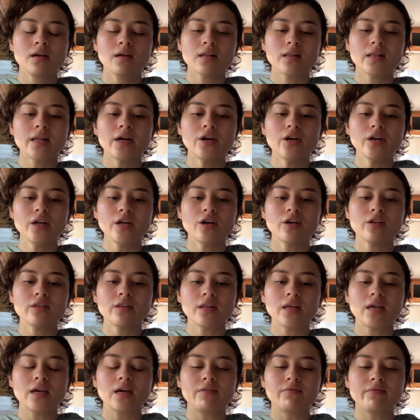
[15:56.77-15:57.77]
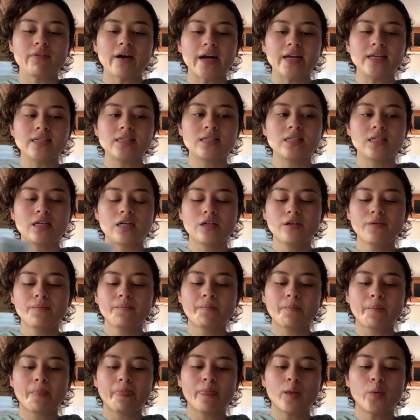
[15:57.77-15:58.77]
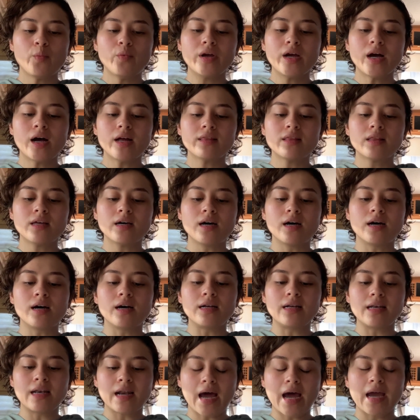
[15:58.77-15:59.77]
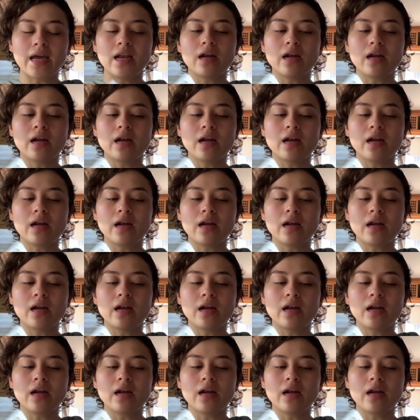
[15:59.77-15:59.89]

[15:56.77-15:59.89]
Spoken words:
Clarity on the advice here. We got the Knight